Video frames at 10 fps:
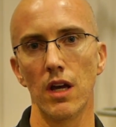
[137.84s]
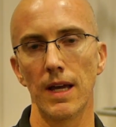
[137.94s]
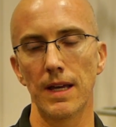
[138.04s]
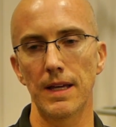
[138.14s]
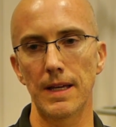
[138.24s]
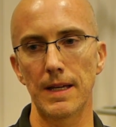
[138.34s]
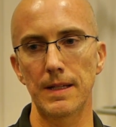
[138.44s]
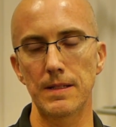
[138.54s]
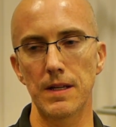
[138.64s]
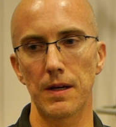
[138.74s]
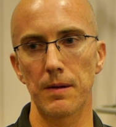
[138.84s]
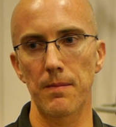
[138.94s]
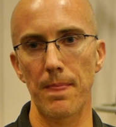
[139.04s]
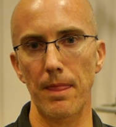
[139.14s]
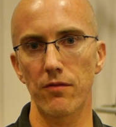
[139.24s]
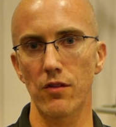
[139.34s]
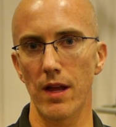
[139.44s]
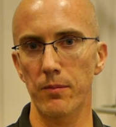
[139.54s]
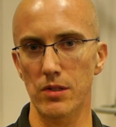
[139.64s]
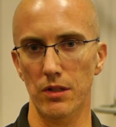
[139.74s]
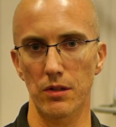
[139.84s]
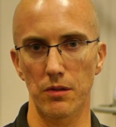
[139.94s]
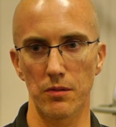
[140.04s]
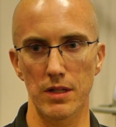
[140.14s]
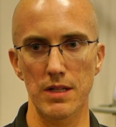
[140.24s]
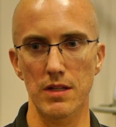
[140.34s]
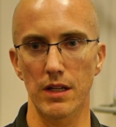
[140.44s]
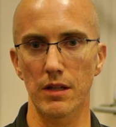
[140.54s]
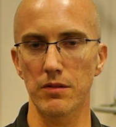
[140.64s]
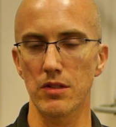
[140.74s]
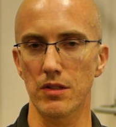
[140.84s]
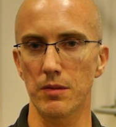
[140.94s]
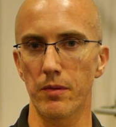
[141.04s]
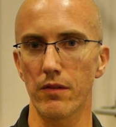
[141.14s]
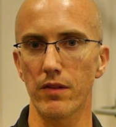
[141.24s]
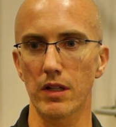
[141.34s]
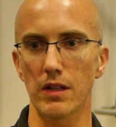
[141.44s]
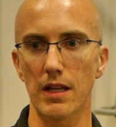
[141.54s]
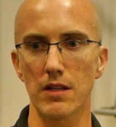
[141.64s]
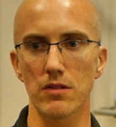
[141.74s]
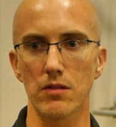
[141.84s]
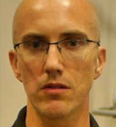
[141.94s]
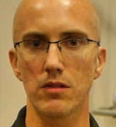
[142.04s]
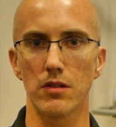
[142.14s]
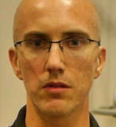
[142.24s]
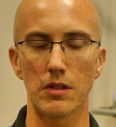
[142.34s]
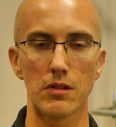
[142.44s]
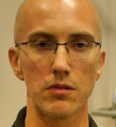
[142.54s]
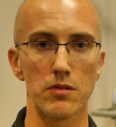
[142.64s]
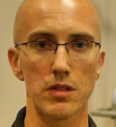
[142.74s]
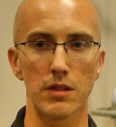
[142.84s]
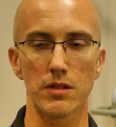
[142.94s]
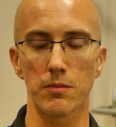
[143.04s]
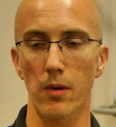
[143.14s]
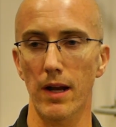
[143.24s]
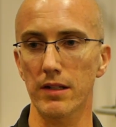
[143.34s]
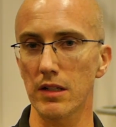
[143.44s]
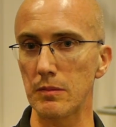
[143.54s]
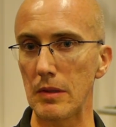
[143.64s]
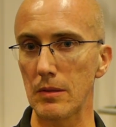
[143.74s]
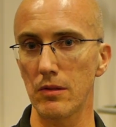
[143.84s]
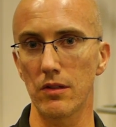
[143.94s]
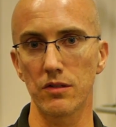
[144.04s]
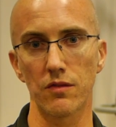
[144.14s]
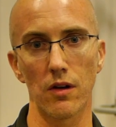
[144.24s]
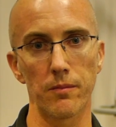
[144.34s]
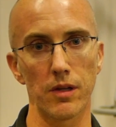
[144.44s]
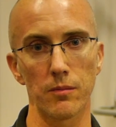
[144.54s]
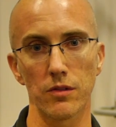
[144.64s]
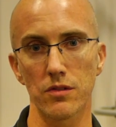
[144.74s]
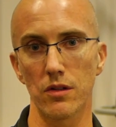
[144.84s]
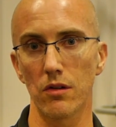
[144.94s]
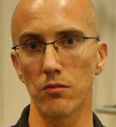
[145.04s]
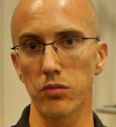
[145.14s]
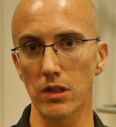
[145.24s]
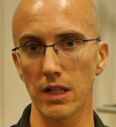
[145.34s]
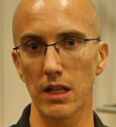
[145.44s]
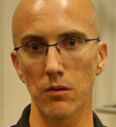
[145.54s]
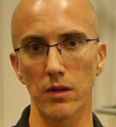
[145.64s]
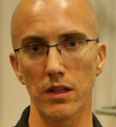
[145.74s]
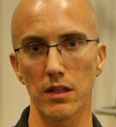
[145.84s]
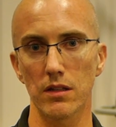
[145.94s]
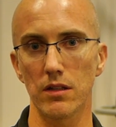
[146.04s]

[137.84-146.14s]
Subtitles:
And for that particular reason, it was just the perfect laser to use. It's a practice builder. There's very minimal to no bleeding with it.